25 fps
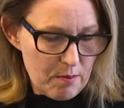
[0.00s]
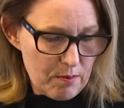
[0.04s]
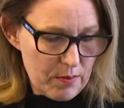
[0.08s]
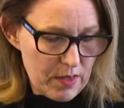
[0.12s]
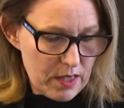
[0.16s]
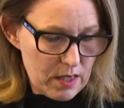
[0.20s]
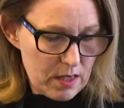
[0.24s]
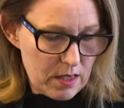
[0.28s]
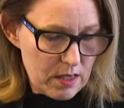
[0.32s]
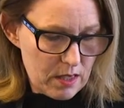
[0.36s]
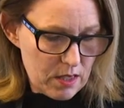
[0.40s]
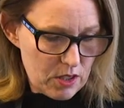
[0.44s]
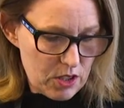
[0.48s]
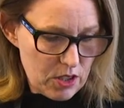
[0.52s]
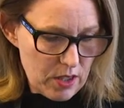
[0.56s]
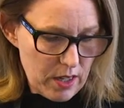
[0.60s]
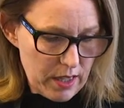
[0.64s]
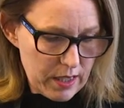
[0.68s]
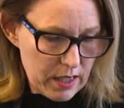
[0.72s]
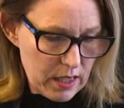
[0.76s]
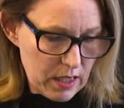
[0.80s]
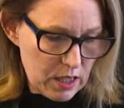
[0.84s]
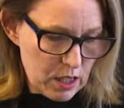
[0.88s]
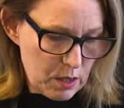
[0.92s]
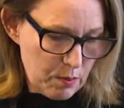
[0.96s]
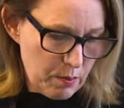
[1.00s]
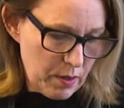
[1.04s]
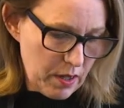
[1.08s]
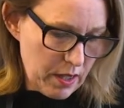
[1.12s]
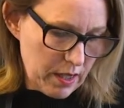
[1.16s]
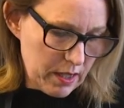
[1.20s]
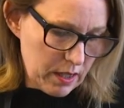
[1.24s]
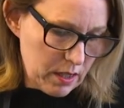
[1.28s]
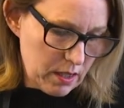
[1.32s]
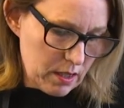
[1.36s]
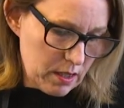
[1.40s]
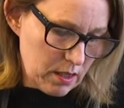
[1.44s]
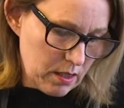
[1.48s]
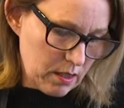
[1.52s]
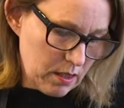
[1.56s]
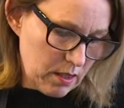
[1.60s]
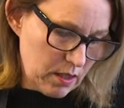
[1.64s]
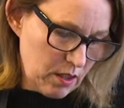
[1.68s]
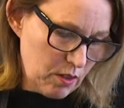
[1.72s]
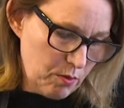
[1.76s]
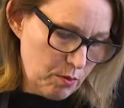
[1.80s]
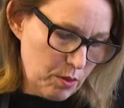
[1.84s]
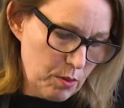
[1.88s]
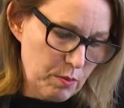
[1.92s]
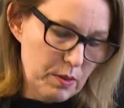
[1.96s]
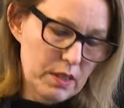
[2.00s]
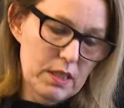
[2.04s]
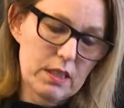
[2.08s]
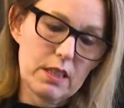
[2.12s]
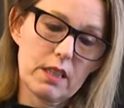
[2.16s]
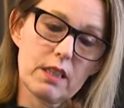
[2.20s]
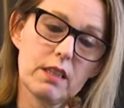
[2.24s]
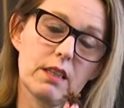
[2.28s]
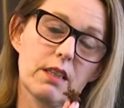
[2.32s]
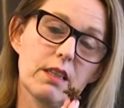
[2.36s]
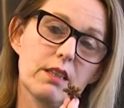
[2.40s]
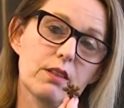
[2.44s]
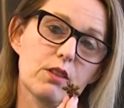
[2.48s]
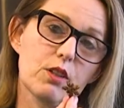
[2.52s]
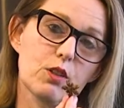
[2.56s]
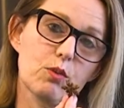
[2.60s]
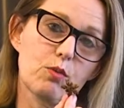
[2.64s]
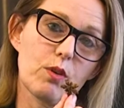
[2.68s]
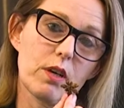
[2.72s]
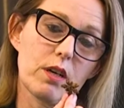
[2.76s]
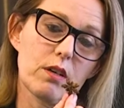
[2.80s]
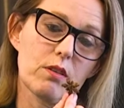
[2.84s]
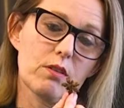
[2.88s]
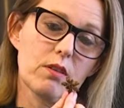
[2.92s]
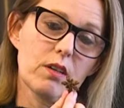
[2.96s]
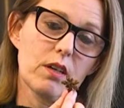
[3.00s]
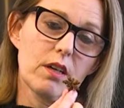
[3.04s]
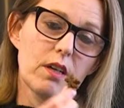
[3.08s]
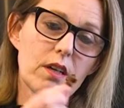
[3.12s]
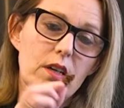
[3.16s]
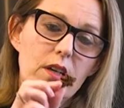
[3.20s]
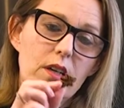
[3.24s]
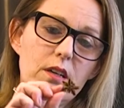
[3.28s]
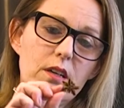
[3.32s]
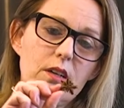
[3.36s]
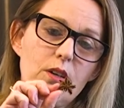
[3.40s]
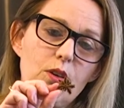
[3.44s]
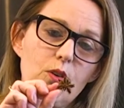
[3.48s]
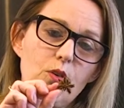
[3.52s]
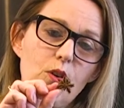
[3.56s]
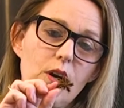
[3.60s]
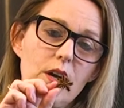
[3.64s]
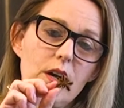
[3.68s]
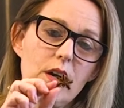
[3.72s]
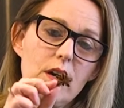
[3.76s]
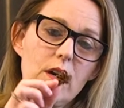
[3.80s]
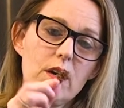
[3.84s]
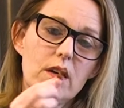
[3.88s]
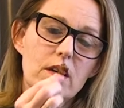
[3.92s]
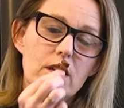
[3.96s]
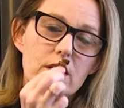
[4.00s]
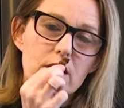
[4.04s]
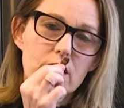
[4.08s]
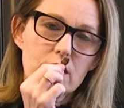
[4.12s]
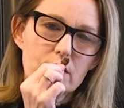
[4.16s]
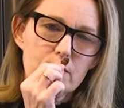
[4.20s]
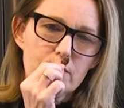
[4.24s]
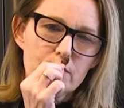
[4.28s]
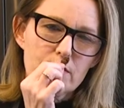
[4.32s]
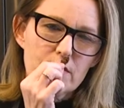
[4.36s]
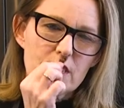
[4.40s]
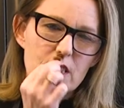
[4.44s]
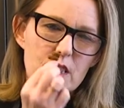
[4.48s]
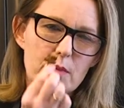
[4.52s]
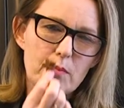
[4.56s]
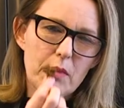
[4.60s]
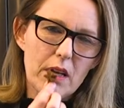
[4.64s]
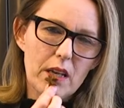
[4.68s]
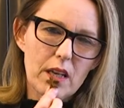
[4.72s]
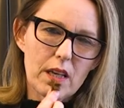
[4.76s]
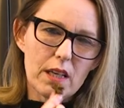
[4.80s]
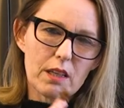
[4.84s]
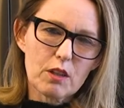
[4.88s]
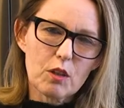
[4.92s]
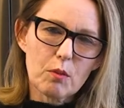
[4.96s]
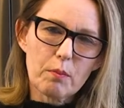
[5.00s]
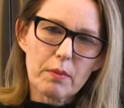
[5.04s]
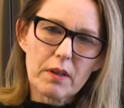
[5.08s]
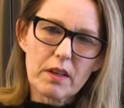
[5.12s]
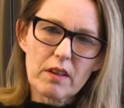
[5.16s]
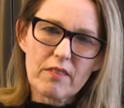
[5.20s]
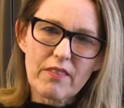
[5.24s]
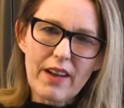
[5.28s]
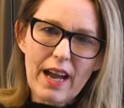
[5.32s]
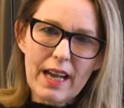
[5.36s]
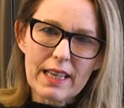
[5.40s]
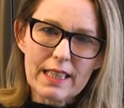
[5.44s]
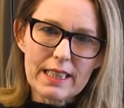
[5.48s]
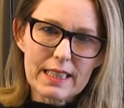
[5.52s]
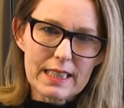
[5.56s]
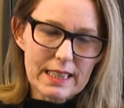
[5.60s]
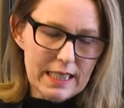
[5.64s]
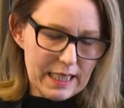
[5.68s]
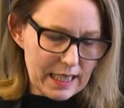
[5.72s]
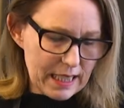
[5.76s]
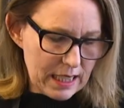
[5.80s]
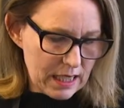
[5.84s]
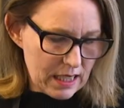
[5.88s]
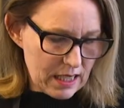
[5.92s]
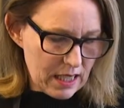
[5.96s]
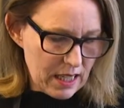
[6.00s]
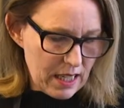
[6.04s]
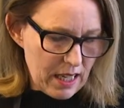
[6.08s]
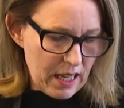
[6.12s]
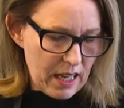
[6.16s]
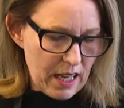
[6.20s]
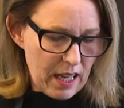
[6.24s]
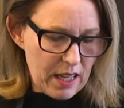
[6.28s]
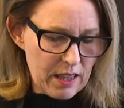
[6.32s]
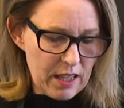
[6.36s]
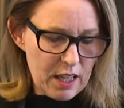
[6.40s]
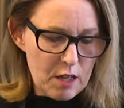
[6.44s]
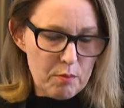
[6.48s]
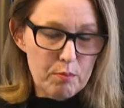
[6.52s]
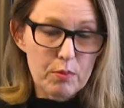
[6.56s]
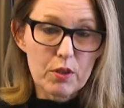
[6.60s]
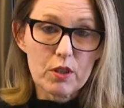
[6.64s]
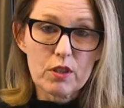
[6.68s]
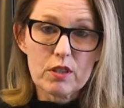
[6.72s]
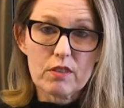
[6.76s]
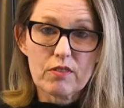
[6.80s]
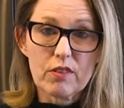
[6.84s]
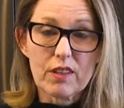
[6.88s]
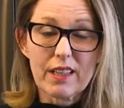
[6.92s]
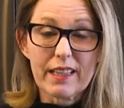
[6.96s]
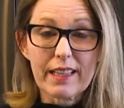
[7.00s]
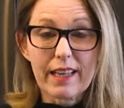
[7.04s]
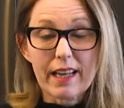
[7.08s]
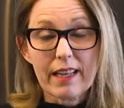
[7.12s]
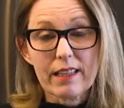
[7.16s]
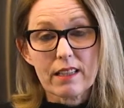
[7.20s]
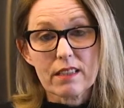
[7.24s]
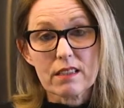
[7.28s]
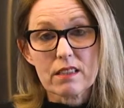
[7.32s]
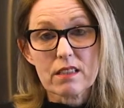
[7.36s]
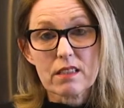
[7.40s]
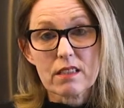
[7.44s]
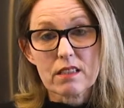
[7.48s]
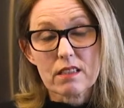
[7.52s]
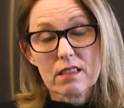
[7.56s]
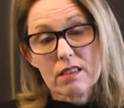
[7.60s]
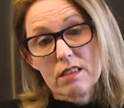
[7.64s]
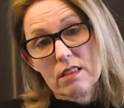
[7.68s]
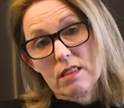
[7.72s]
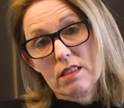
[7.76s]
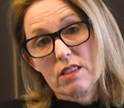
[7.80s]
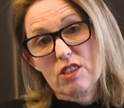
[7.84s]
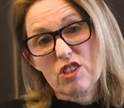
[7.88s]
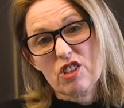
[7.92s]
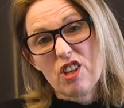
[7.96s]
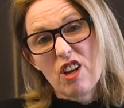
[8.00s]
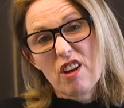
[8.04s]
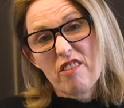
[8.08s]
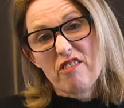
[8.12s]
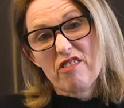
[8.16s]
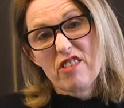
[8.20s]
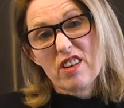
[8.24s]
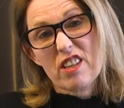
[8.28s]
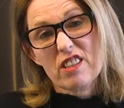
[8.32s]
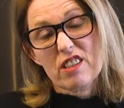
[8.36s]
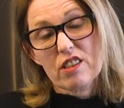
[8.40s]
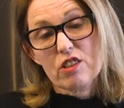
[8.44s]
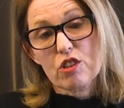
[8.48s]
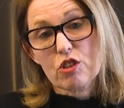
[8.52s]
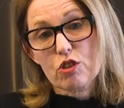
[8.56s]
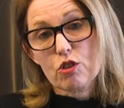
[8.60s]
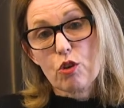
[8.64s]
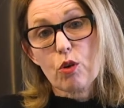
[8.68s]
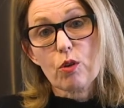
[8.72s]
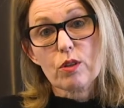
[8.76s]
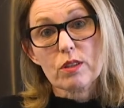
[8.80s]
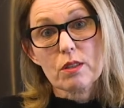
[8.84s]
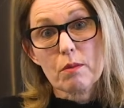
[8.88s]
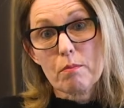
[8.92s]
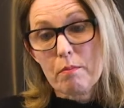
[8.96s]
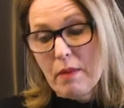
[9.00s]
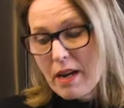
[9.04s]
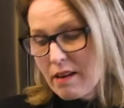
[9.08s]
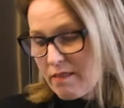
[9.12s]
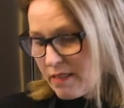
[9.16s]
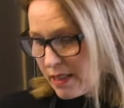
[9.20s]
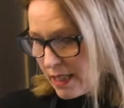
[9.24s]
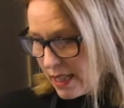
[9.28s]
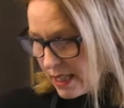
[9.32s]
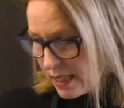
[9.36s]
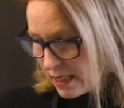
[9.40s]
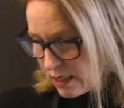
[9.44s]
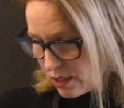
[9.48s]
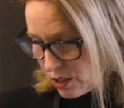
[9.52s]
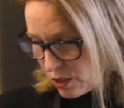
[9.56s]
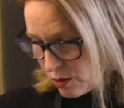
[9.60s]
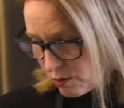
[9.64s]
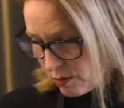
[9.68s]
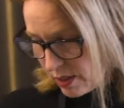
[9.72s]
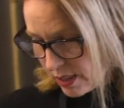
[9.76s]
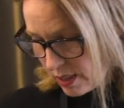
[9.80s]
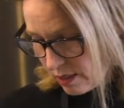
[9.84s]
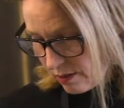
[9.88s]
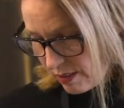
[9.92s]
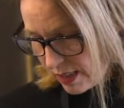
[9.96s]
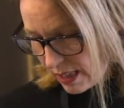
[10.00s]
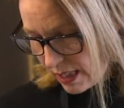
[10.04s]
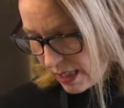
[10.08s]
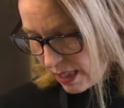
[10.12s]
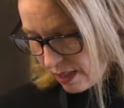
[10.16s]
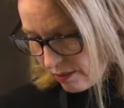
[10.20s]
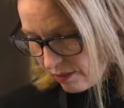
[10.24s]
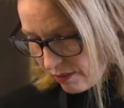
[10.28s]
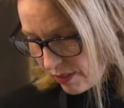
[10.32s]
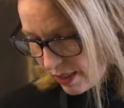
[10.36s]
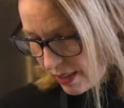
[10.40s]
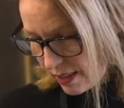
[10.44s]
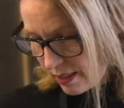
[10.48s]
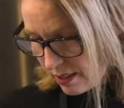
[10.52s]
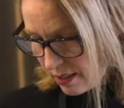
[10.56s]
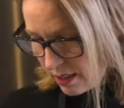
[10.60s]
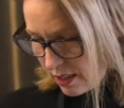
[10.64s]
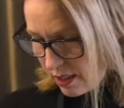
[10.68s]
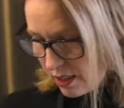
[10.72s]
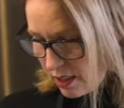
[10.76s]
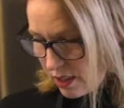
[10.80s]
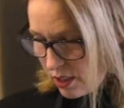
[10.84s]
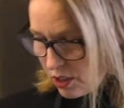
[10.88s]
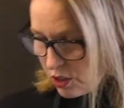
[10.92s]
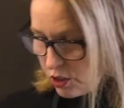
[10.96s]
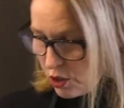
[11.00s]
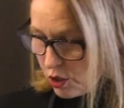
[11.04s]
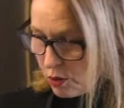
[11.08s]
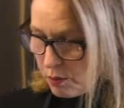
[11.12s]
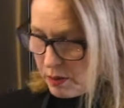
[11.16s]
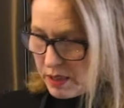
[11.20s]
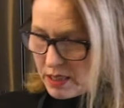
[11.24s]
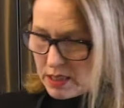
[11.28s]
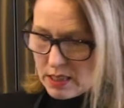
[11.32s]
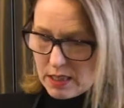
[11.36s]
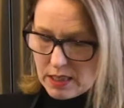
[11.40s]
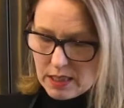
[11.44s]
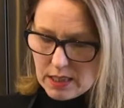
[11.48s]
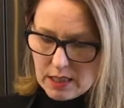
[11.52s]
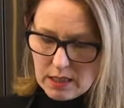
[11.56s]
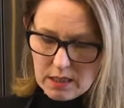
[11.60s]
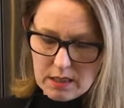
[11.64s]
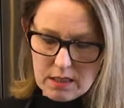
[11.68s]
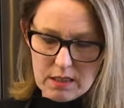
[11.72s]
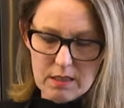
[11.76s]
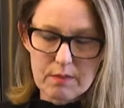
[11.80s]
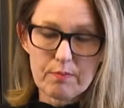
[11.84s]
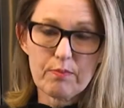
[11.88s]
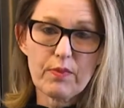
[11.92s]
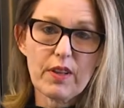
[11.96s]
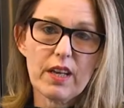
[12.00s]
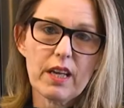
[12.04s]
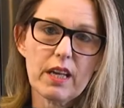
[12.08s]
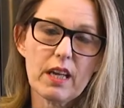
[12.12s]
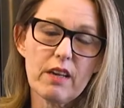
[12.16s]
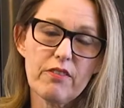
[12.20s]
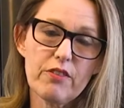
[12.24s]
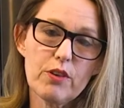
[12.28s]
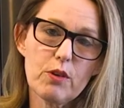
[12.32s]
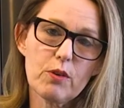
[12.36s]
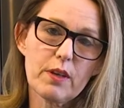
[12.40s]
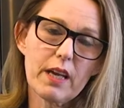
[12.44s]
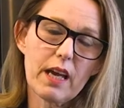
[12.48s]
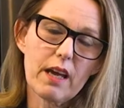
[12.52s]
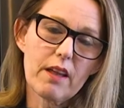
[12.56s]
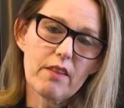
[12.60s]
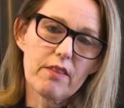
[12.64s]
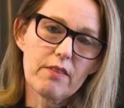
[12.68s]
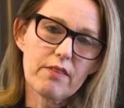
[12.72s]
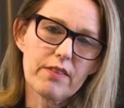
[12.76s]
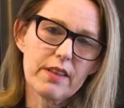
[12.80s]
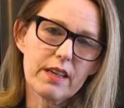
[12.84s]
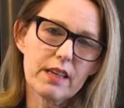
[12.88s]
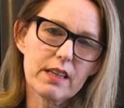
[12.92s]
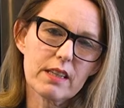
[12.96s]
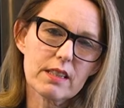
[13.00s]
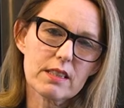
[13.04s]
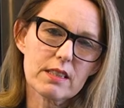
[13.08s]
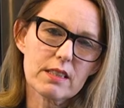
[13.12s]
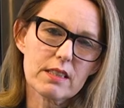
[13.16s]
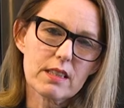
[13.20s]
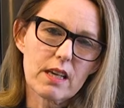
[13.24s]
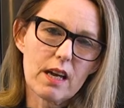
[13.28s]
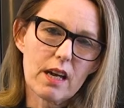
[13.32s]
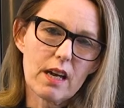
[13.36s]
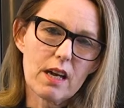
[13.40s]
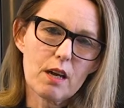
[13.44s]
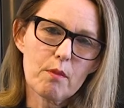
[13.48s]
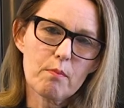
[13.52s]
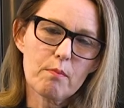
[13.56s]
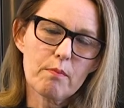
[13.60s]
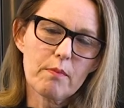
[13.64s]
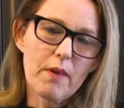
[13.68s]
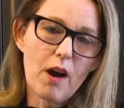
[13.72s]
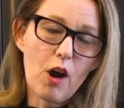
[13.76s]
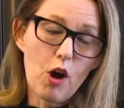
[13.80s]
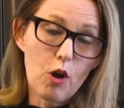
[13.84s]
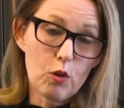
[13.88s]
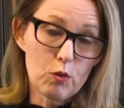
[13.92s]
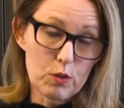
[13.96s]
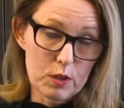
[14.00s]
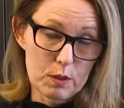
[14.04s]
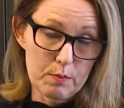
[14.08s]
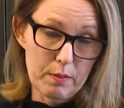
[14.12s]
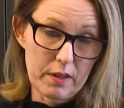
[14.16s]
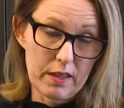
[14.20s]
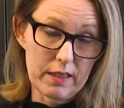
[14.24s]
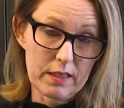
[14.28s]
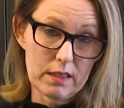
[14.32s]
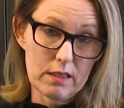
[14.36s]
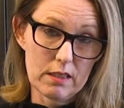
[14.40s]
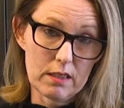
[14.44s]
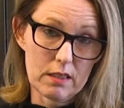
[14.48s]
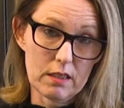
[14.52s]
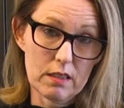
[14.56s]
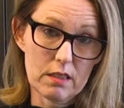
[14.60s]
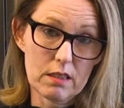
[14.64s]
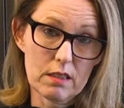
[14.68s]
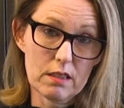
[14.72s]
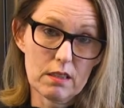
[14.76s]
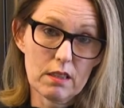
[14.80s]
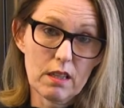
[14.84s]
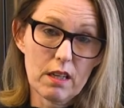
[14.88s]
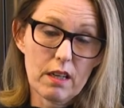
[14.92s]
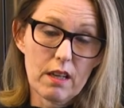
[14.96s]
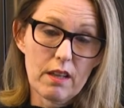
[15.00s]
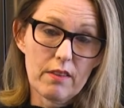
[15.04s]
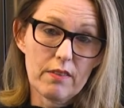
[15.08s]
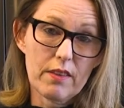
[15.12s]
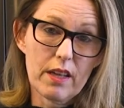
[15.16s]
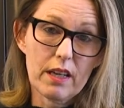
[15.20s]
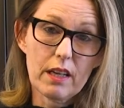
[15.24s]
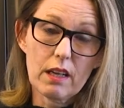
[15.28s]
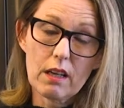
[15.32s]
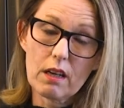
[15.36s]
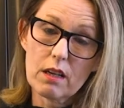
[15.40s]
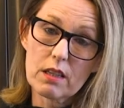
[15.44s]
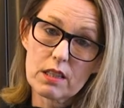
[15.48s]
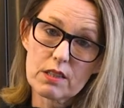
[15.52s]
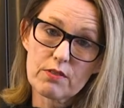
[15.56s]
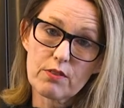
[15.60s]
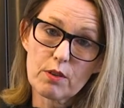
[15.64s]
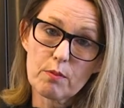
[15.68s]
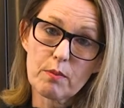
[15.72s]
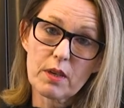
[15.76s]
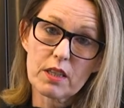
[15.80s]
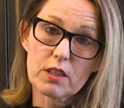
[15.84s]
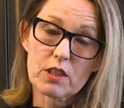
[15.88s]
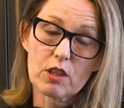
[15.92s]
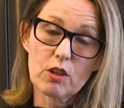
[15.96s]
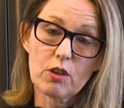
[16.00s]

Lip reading: This is a Chinese spice. You've probably seen these as well. Quite hard, smell a little bit of aniseed, and they're beautiful again in stir fries and stocks and marinades, really, really lovely. Cumin seeds, if you get things whole spices, they last for much